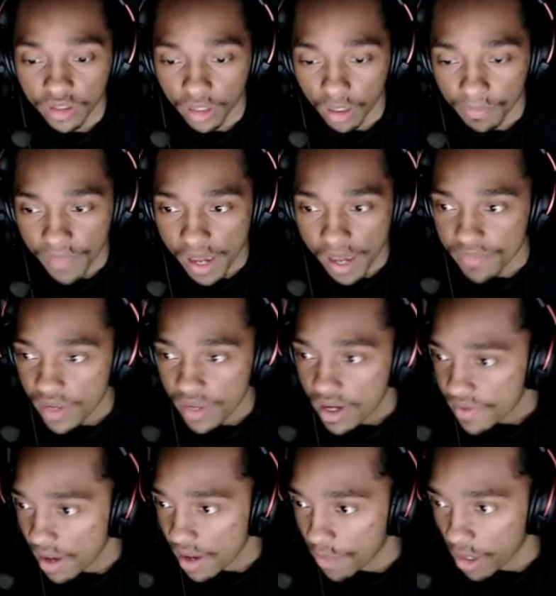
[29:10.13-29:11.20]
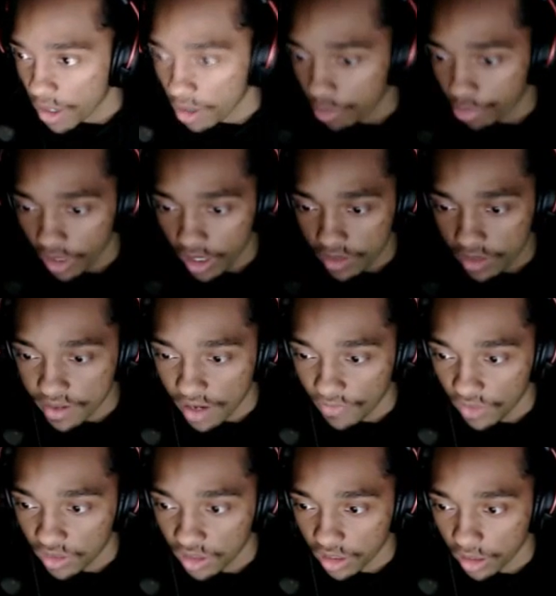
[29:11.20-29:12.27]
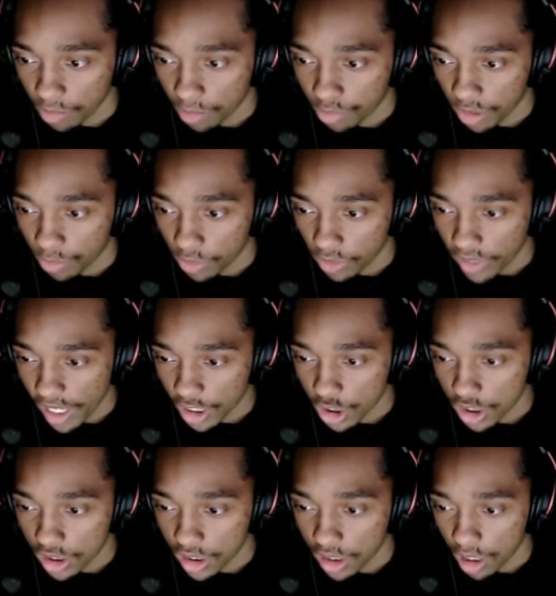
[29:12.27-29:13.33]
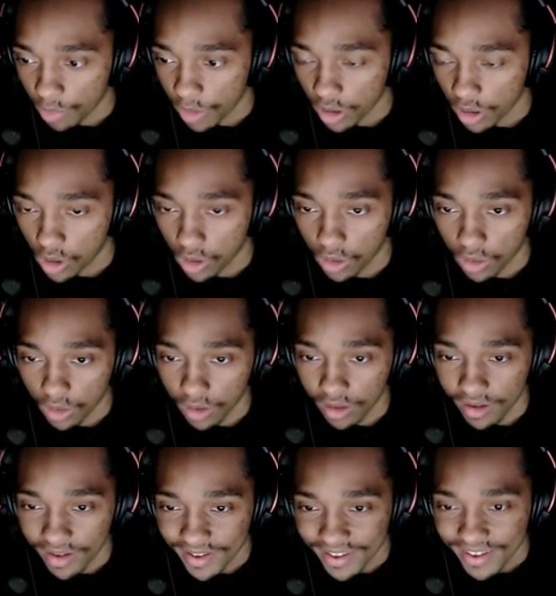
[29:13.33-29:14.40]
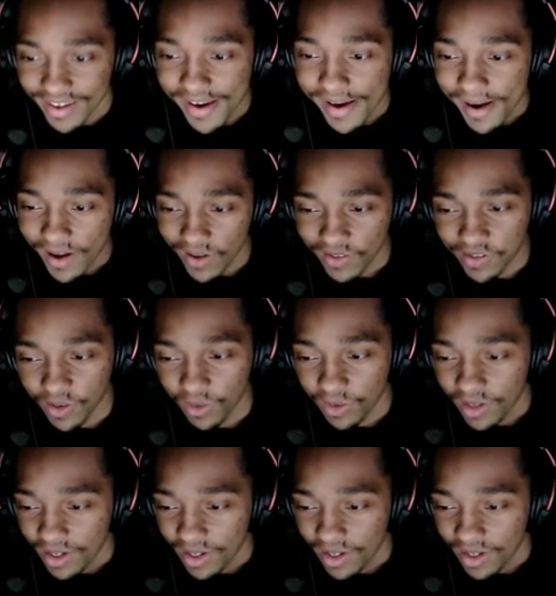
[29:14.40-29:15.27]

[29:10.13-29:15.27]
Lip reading: help. That Baron play definitely didn't help people. That shit didn't help at all. also,